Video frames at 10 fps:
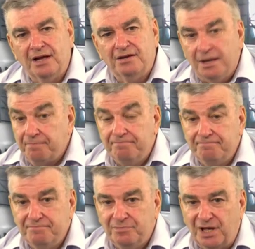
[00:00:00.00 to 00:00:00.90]
Now,
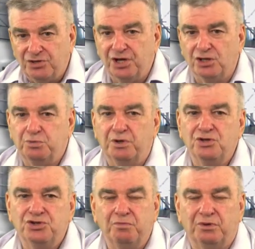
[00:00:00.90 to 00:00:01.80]
that sounds
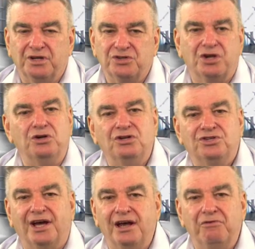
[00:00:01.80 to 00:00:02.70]
pretty simple, doesn't it? You'd
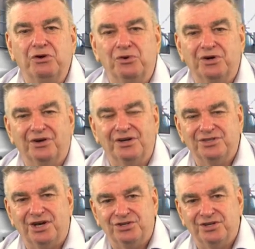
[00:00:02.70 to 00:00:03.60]
say every
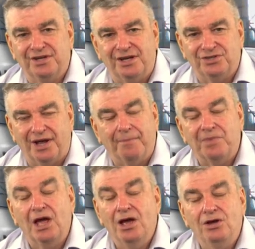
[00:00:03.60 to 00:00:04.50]
organisation does that.
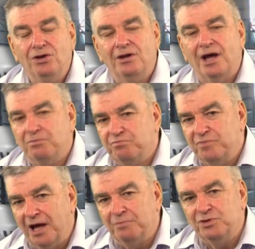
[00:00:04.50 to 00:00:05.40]
You'd
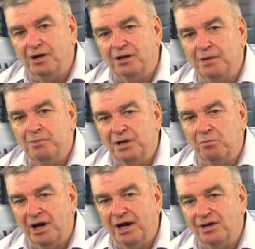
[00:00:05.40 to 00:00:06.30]
absolutely be
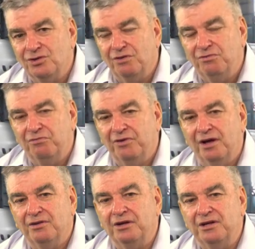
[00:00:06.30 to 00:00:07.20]
amazed if you
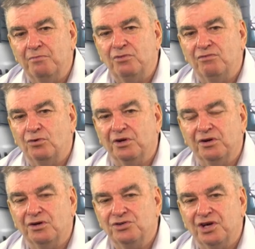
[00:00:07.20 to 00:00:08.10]
found the number of
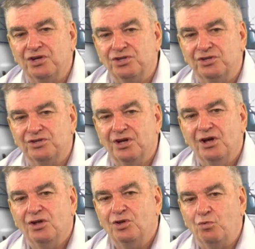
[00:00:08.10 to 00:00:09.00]
organisations
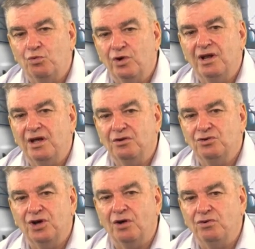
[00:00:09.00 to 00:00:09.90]
that really
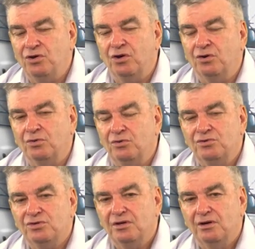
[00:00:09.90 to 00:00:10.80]
don't
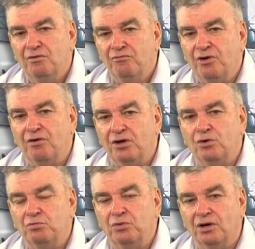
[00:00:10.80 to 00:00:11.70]
use very
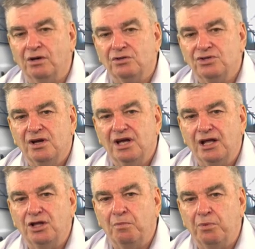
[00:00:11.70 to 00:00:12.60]
good models
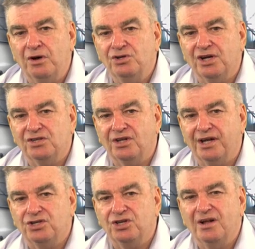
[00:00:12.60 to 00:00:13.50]
in their project
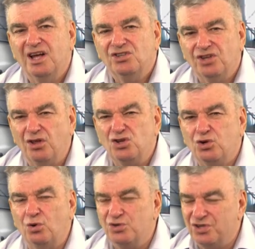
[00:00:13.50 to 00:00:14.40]
selection. So this
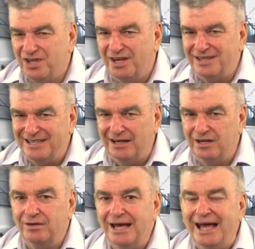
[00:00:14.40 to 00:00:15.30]
course is going to tell
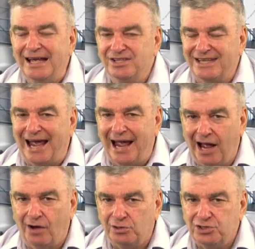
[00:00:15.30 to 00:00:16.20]
you as to
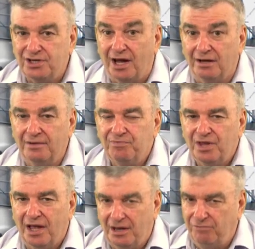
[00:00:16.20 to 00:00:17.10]
how it's done.
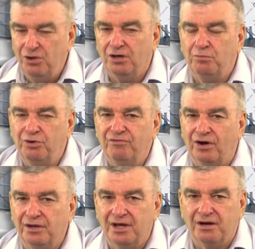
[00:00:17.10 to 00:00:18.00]
And if you can
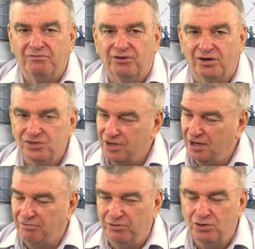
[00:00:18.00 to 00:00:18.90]
provide that advice
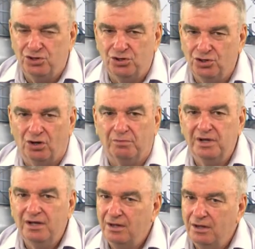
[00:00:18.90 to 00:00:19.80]
in a future job,
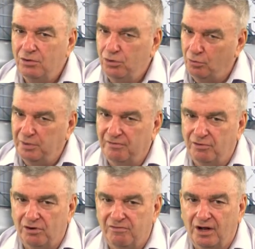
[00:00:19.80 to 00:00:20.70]
you'll be a
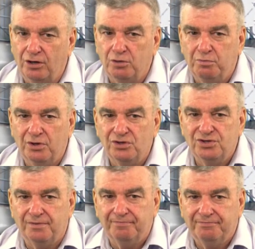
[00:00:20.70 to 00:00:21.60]
very valued person.